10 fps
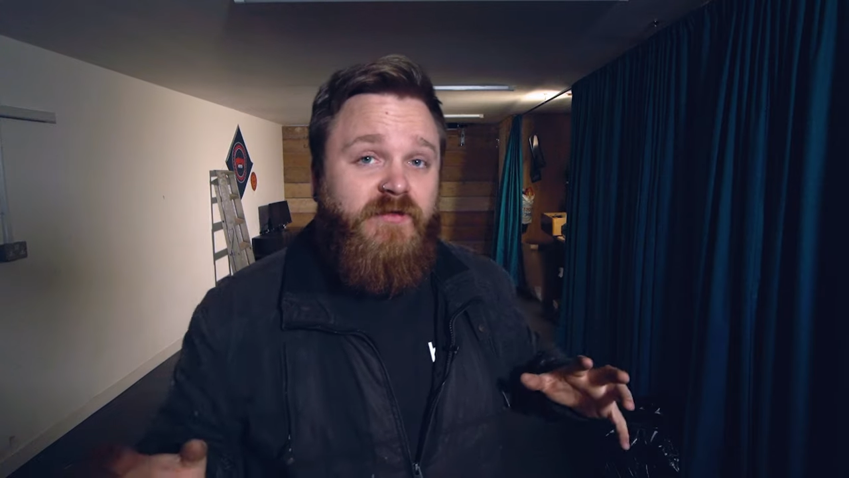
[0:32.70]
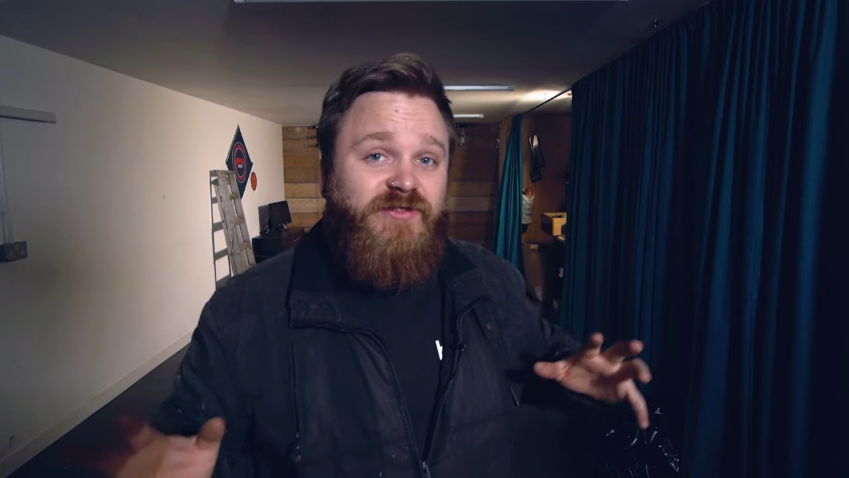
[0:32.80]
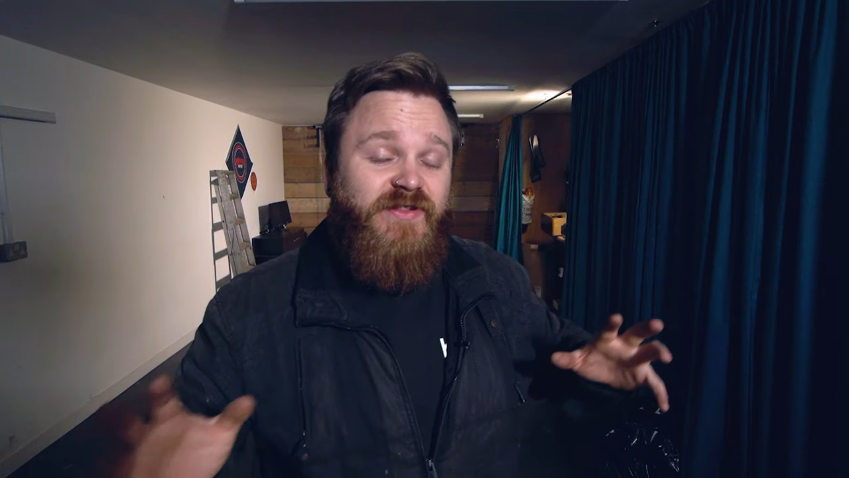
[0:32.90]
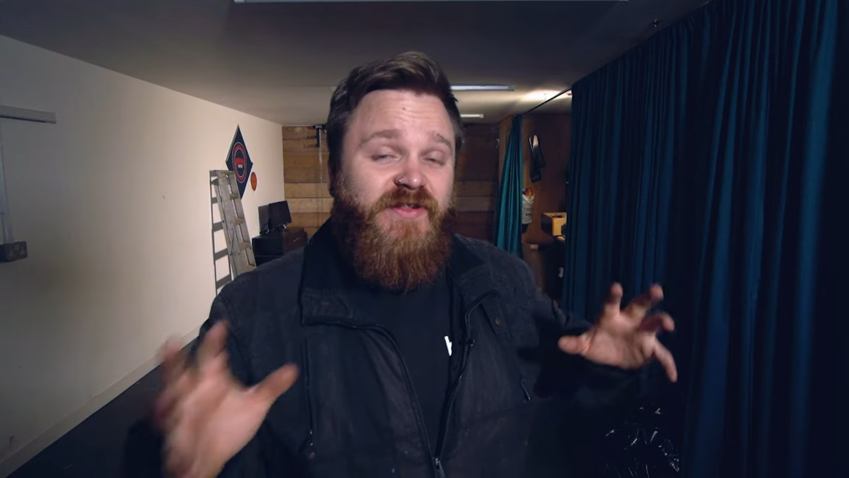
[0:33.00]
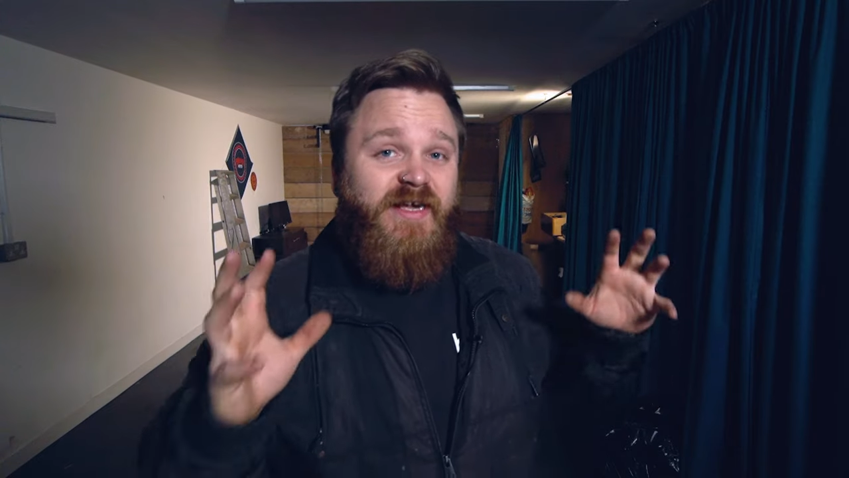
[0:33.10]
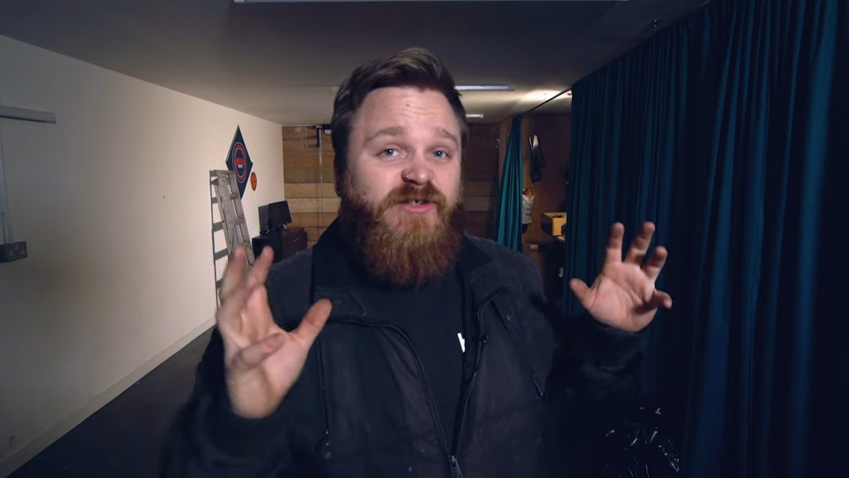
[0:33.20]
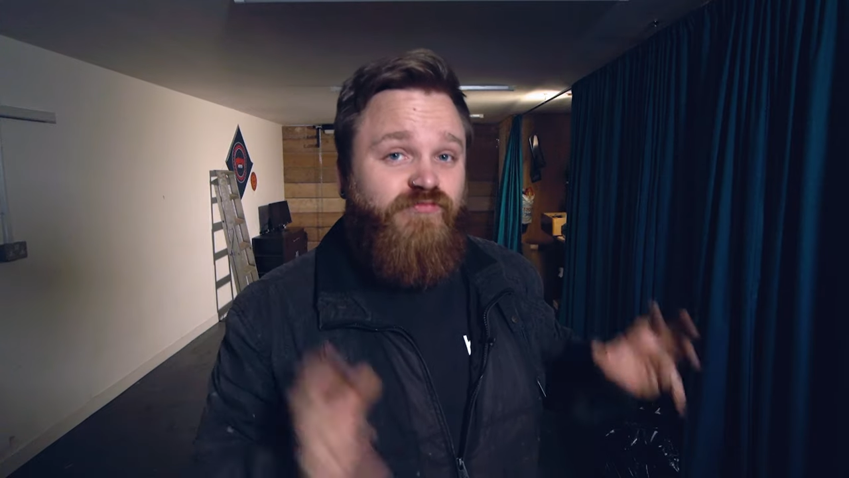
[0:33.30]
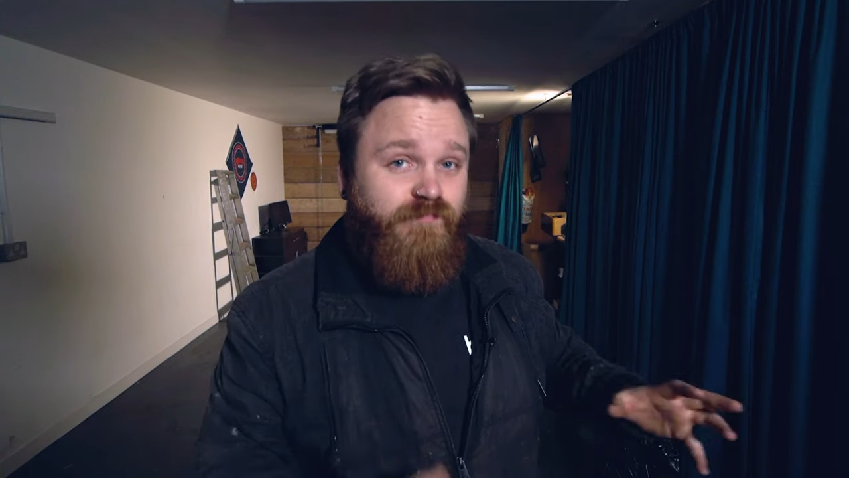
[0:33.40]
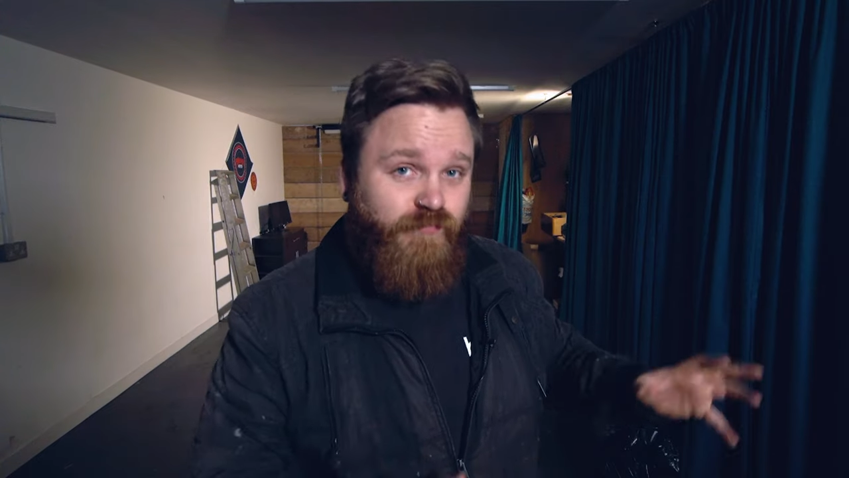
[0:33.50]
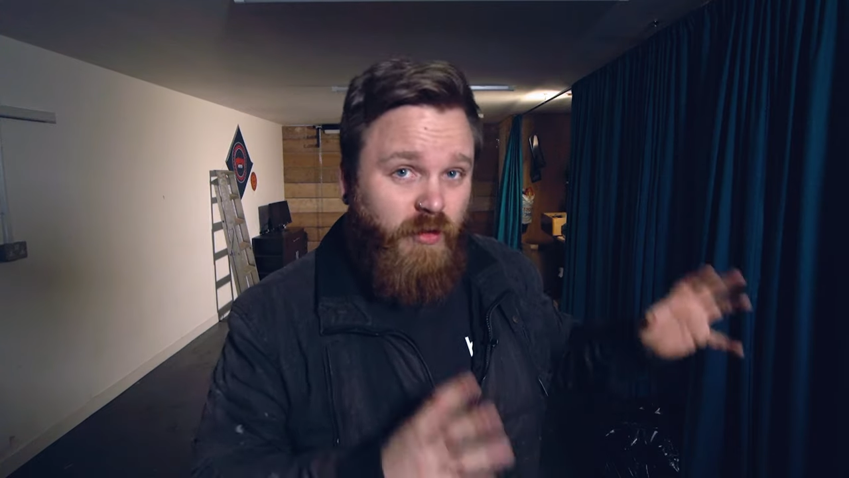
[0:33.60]
on to the next
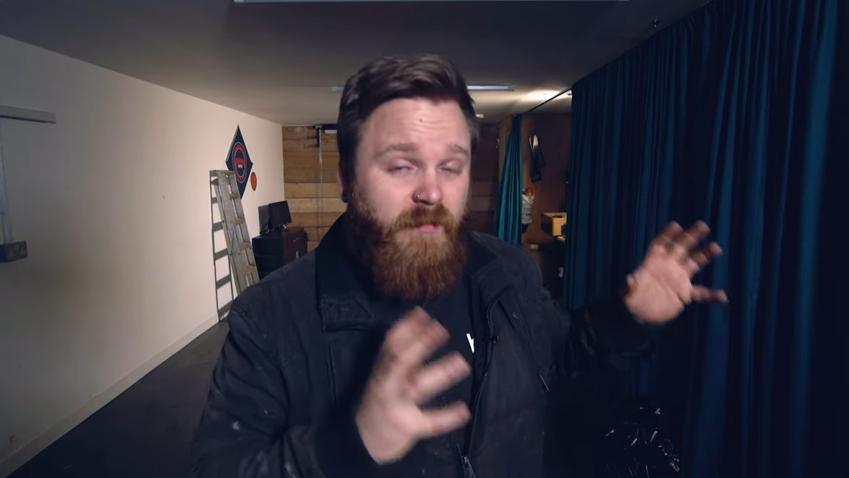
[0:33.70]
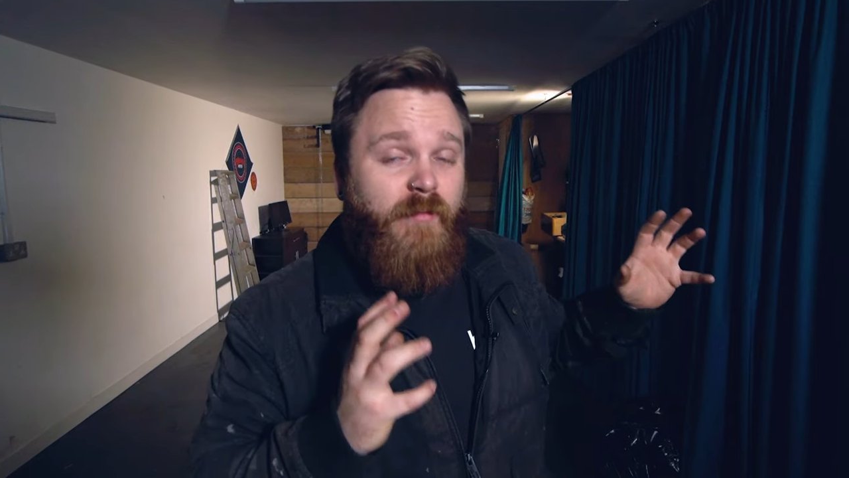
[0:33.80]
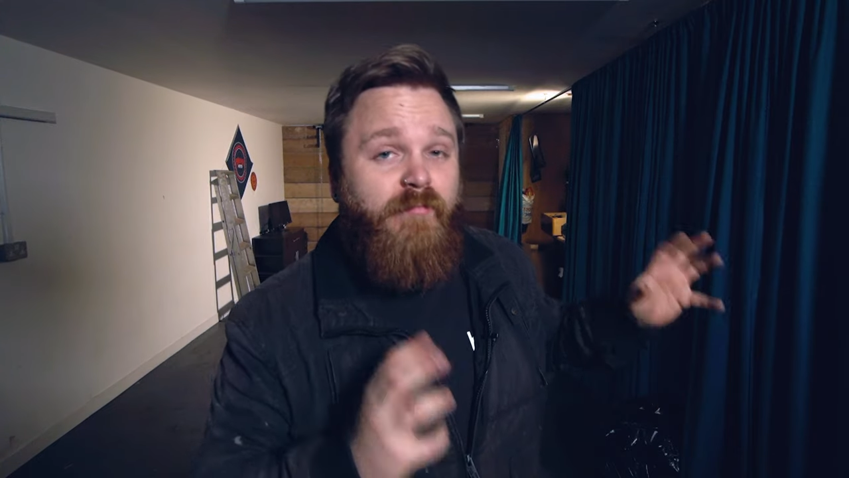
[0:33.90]
proper